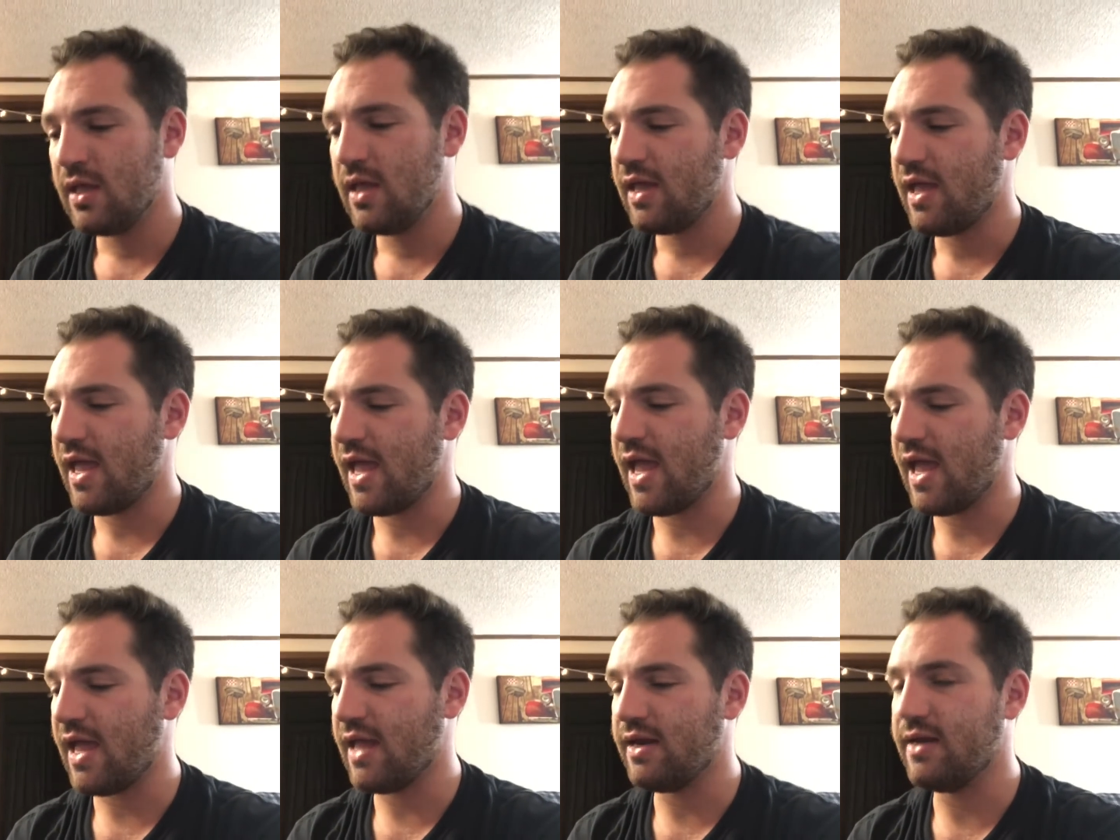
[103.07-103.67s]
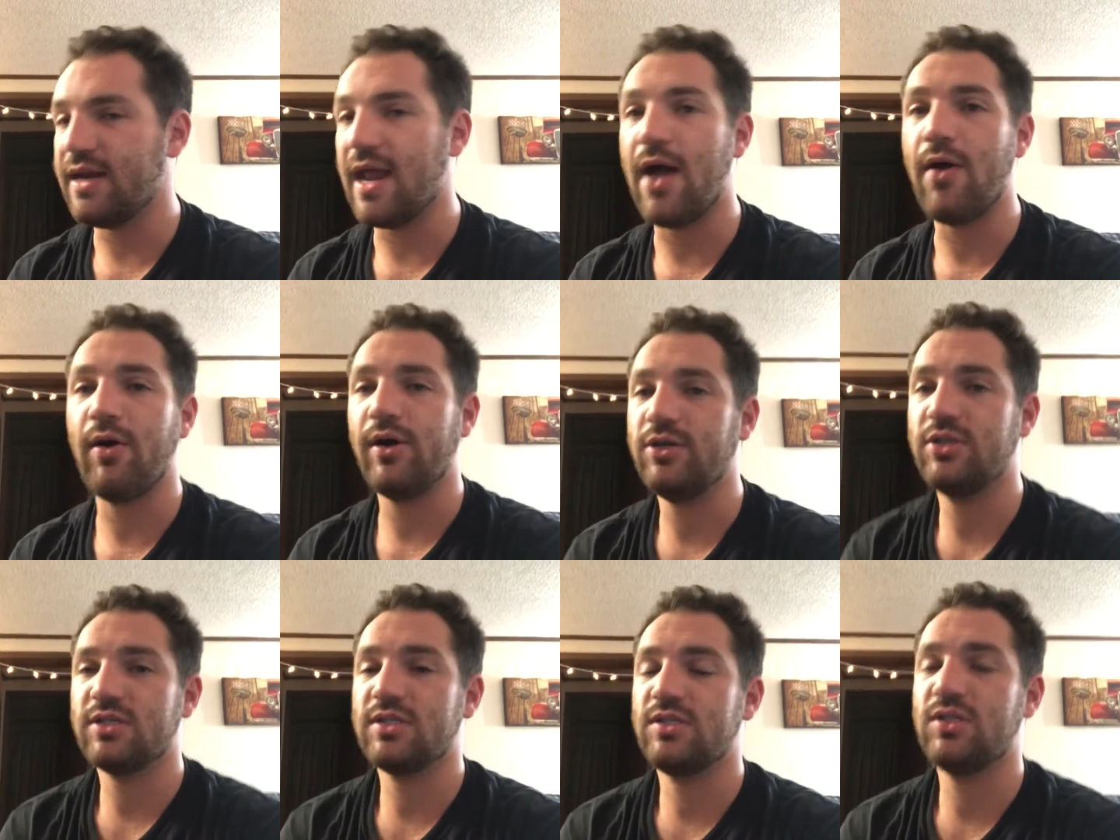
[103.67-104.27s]
and now I
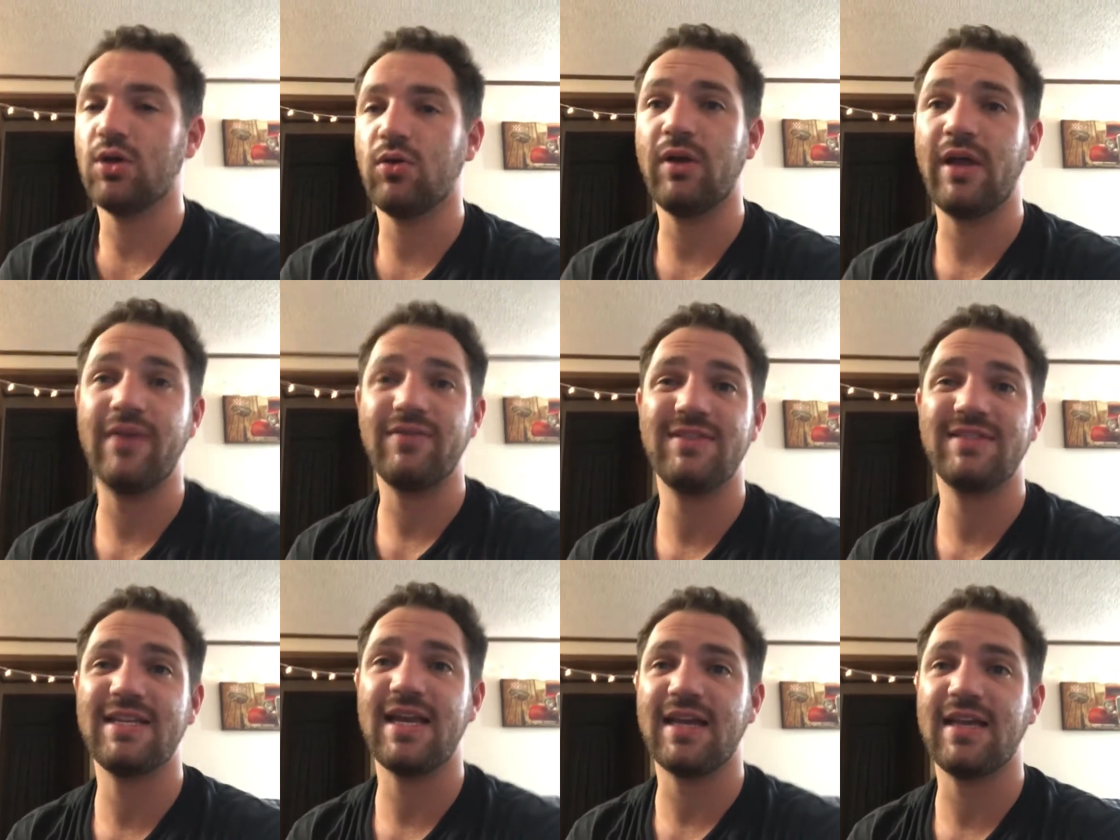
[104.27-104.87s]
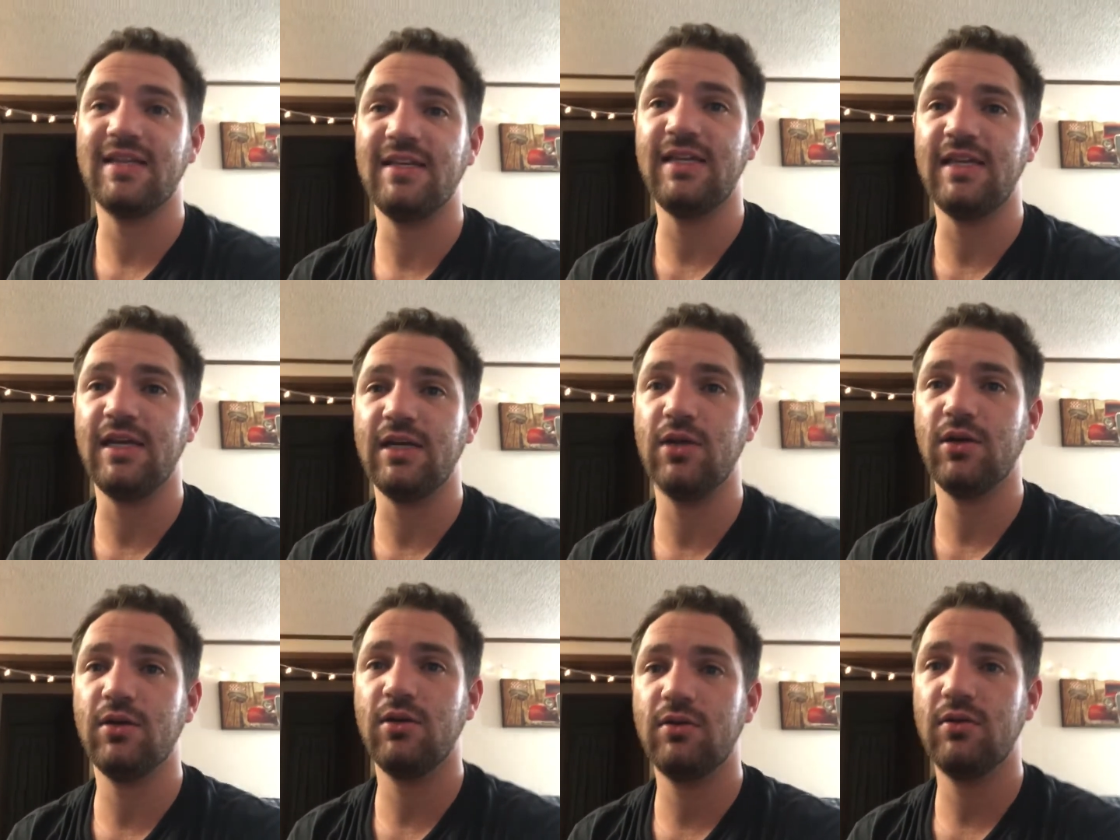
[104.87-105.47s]
just don't have second
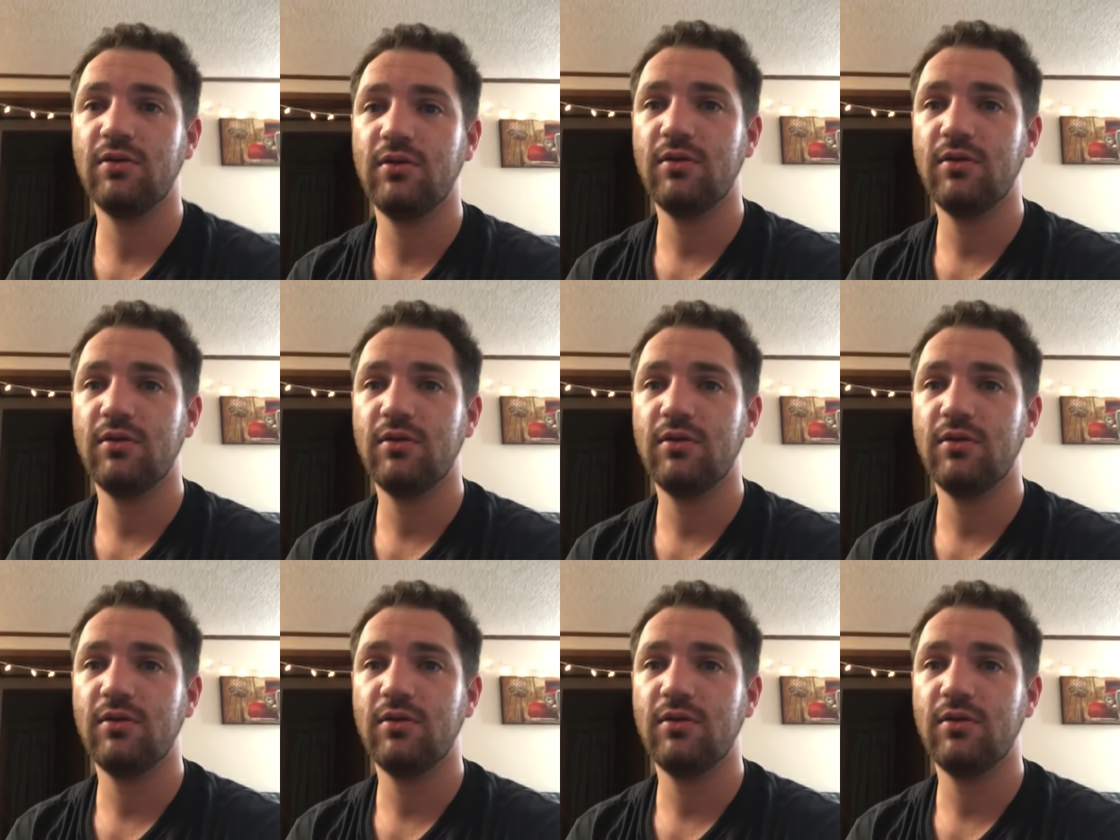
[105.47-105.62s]
gear.